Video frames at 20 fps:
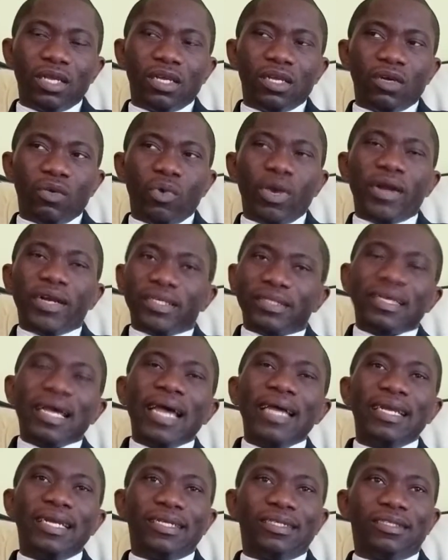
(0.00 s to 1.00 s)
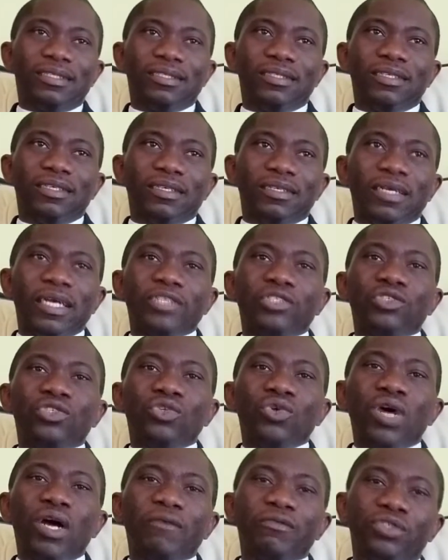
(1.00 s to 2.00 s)
We're excited that
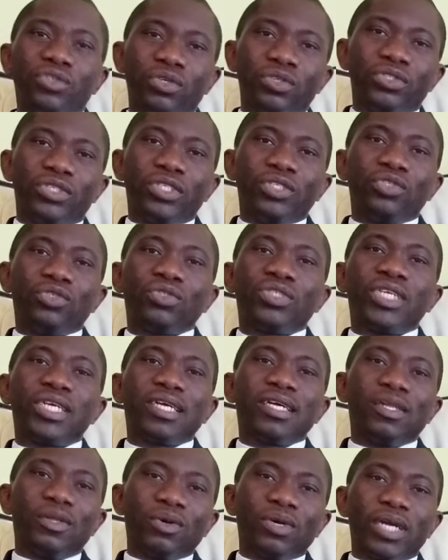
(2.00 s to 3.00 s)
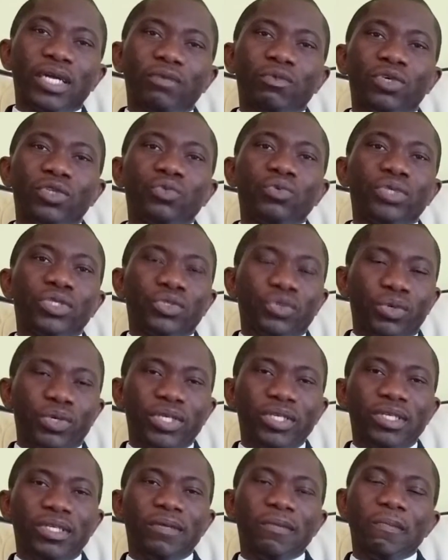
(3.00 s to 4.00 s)
you have chosen to take a look at what we're
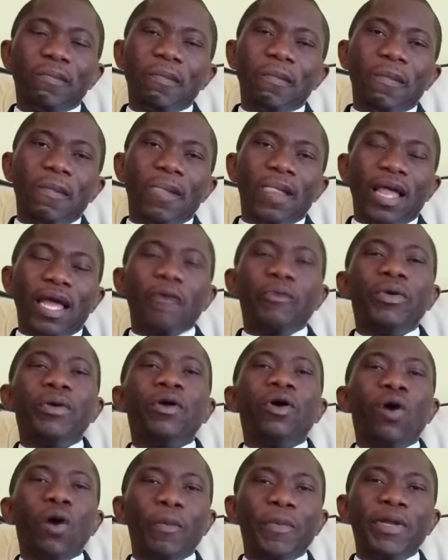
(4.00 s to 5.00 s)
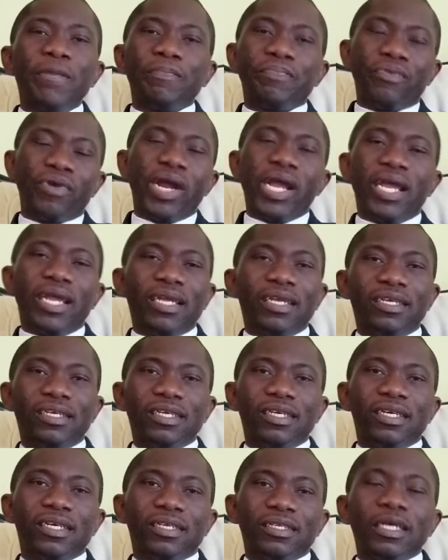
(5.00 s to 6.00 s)
doing, and we hope and pray
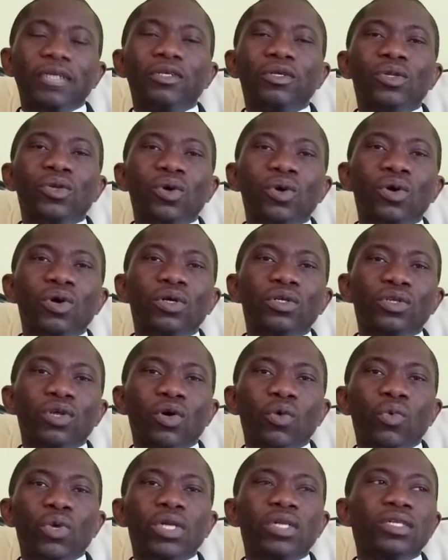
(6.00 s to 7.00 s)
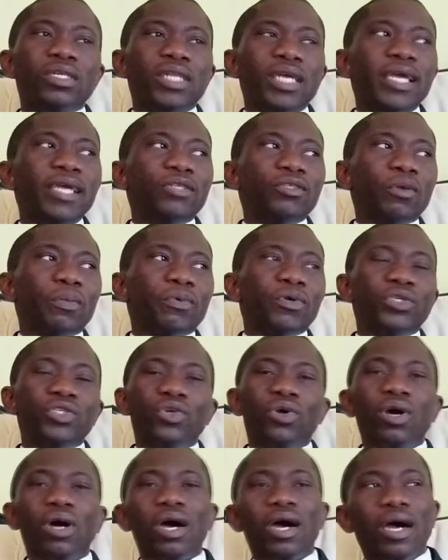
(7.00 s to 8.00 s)
that the Lord will lay it upon
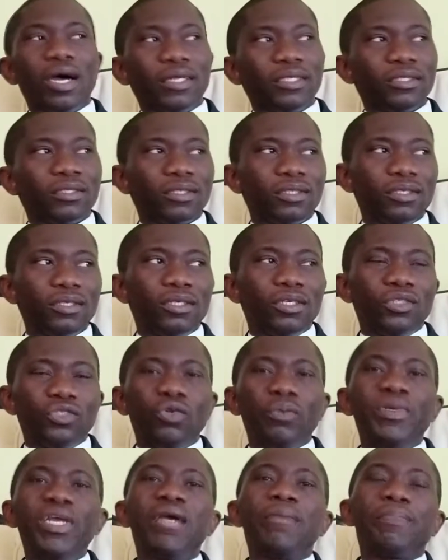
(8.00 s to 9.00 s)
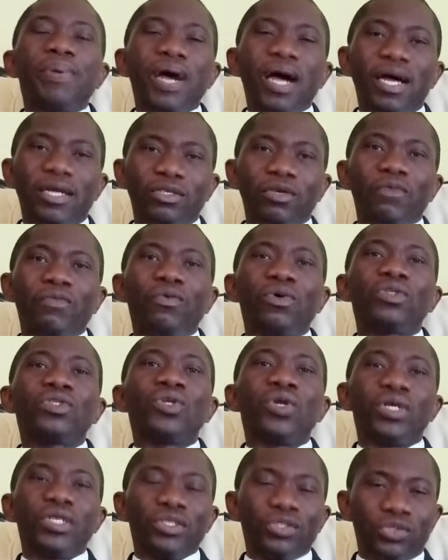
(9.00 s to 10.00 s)
your heart to be a part of what
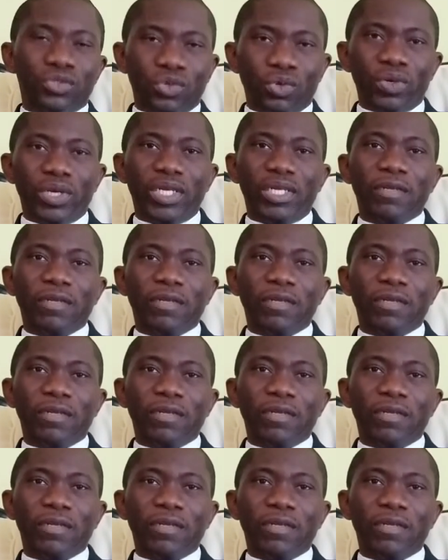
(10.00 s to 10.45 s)
God is doing.